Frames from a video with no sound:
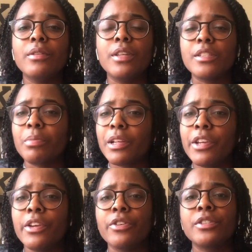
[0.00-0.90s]

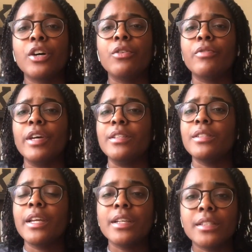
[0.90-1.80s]
disciplining yourself and
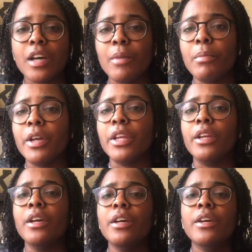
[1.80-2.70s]
setting aside
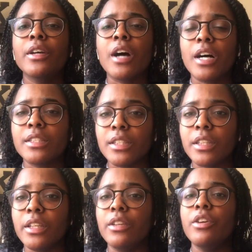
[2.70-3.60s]
money
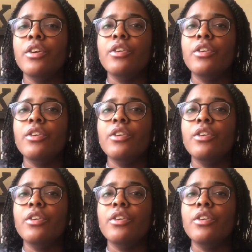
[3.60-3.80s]
constantly,